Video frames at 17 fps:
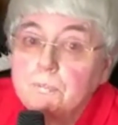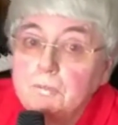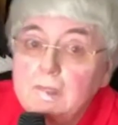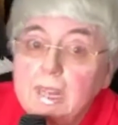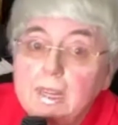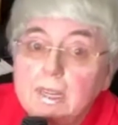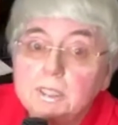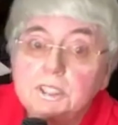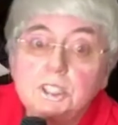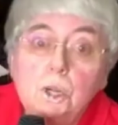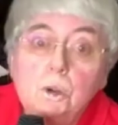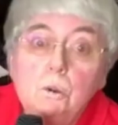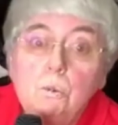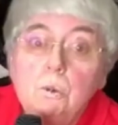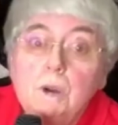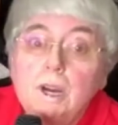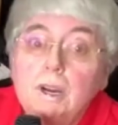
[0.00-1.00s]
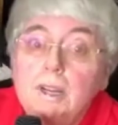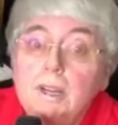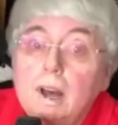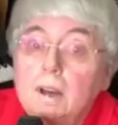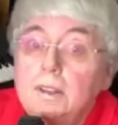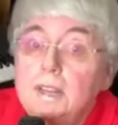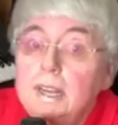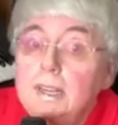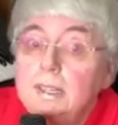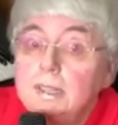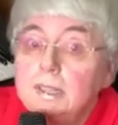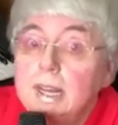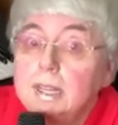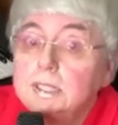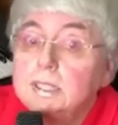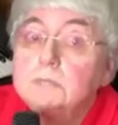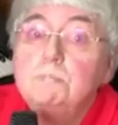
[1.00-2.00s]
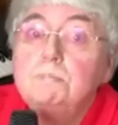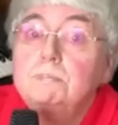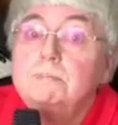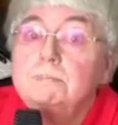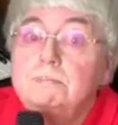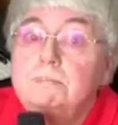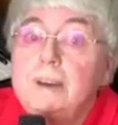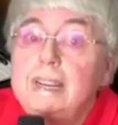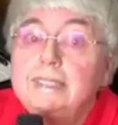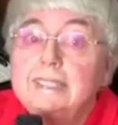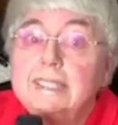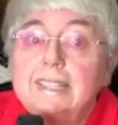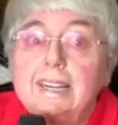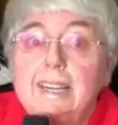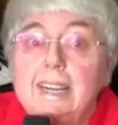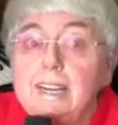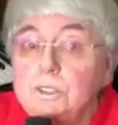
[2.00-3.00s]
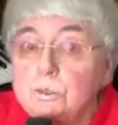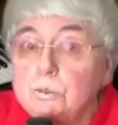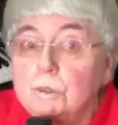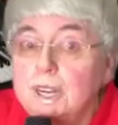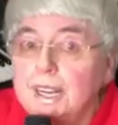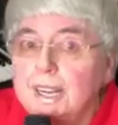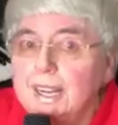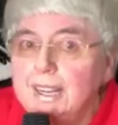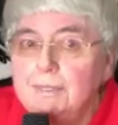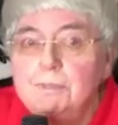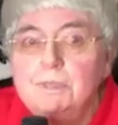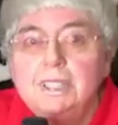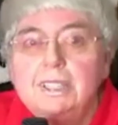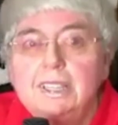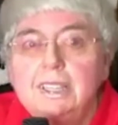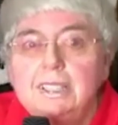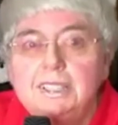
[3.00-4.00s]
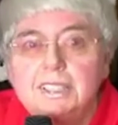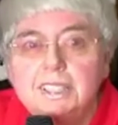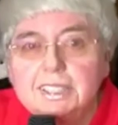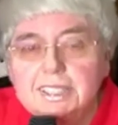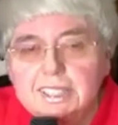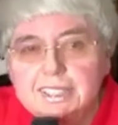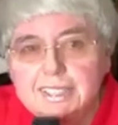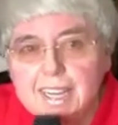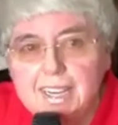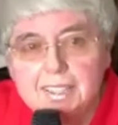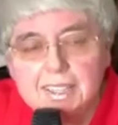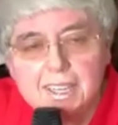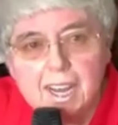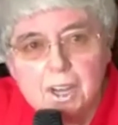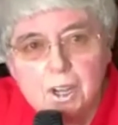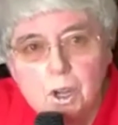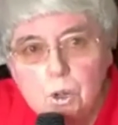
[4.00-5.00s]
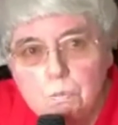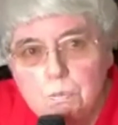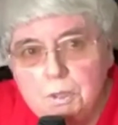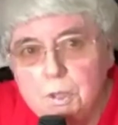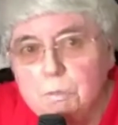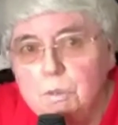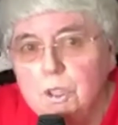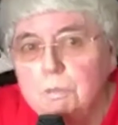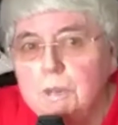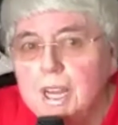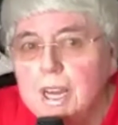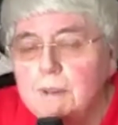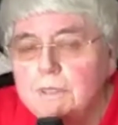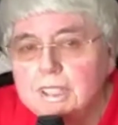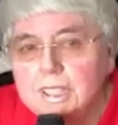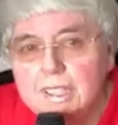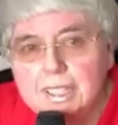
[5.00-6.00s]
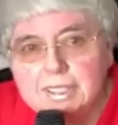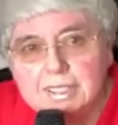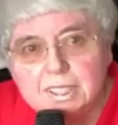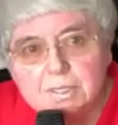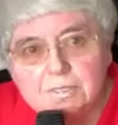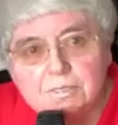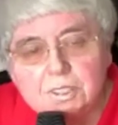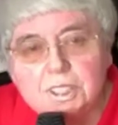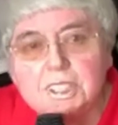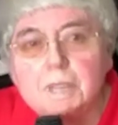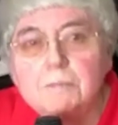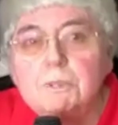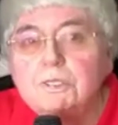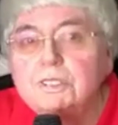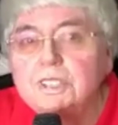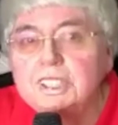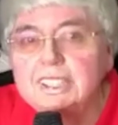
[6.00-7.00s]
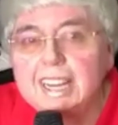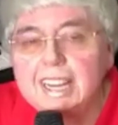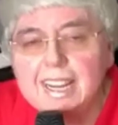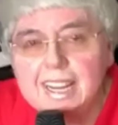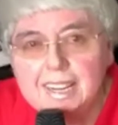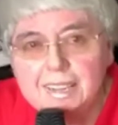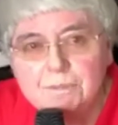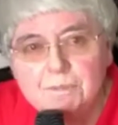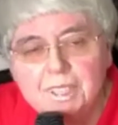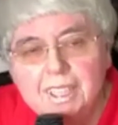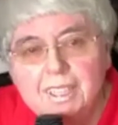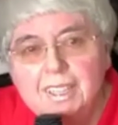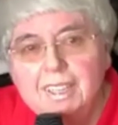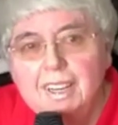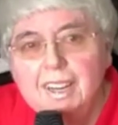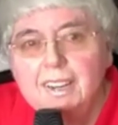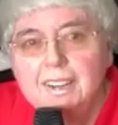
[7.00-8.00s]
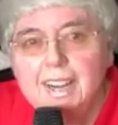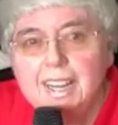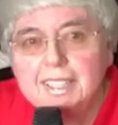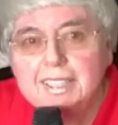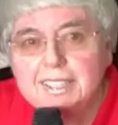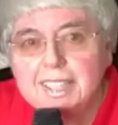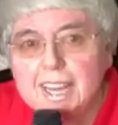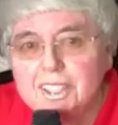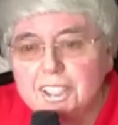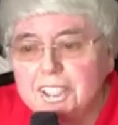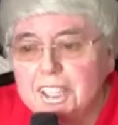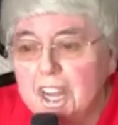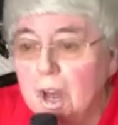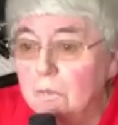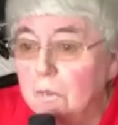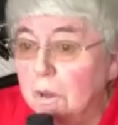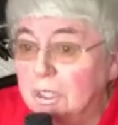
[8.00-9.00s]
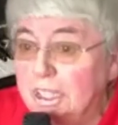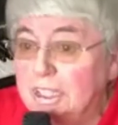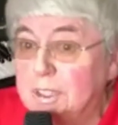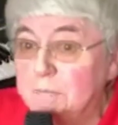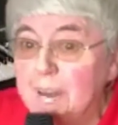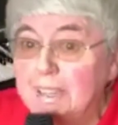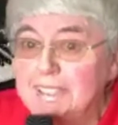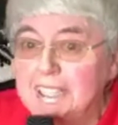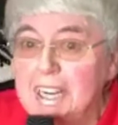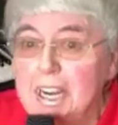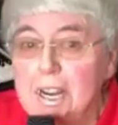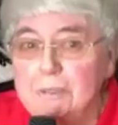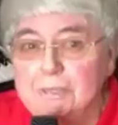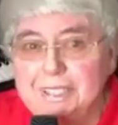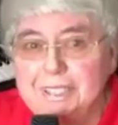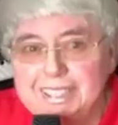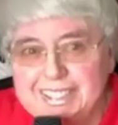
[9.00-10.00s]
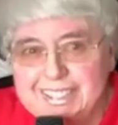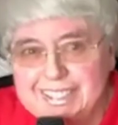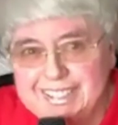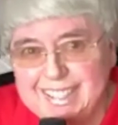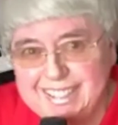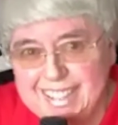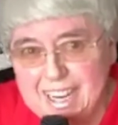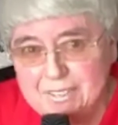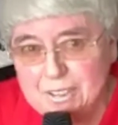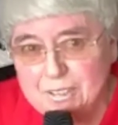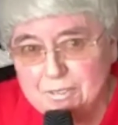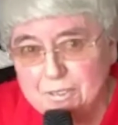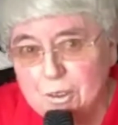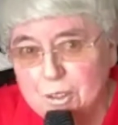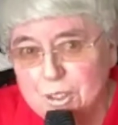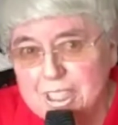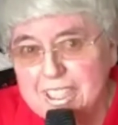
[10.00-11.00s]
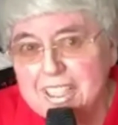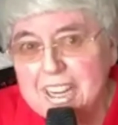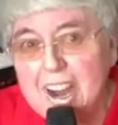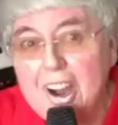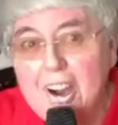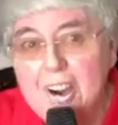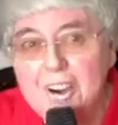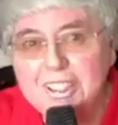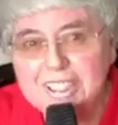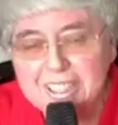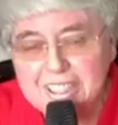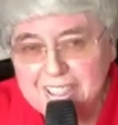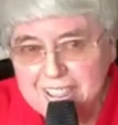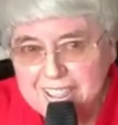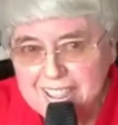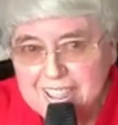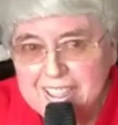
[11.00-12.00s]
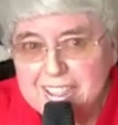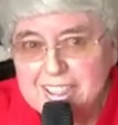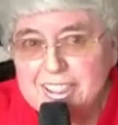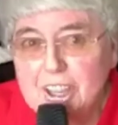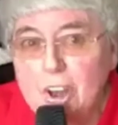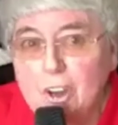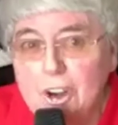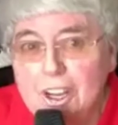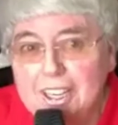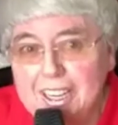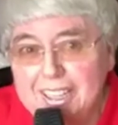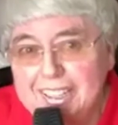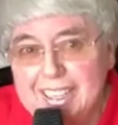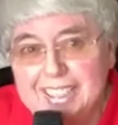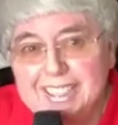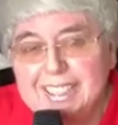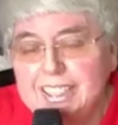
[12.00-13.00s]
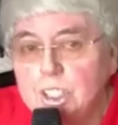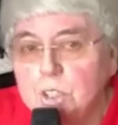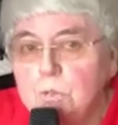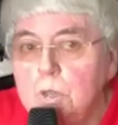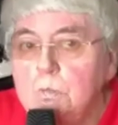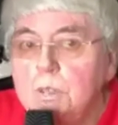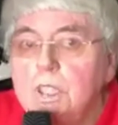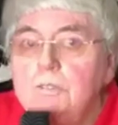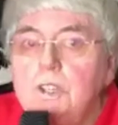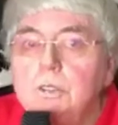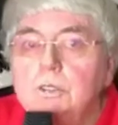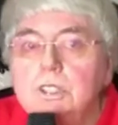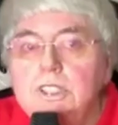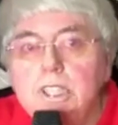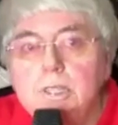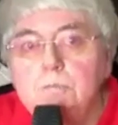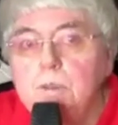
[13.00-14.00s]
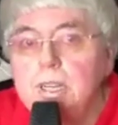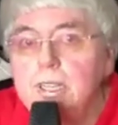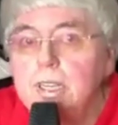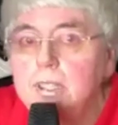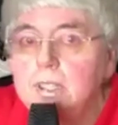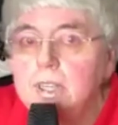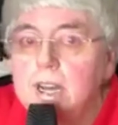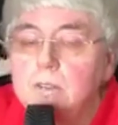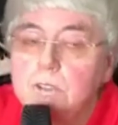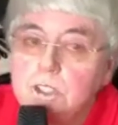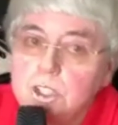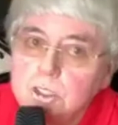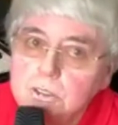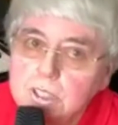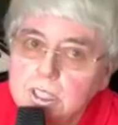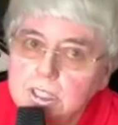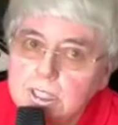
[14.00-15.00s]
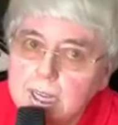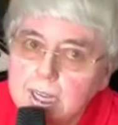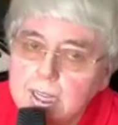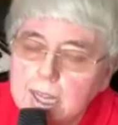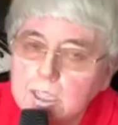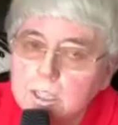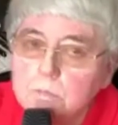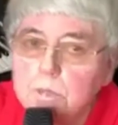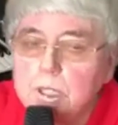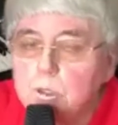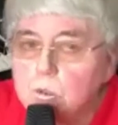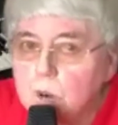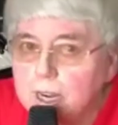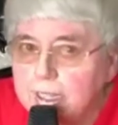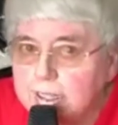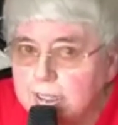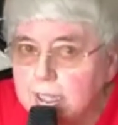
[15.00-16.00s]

So I think that's basically it, really. Just to say that I hope you will be able to listen for some of the day next Saturday. I'm not expecting anybody to sit there for 14 hours solid and listen to me, but if you can dip in and out during the day, that would be great.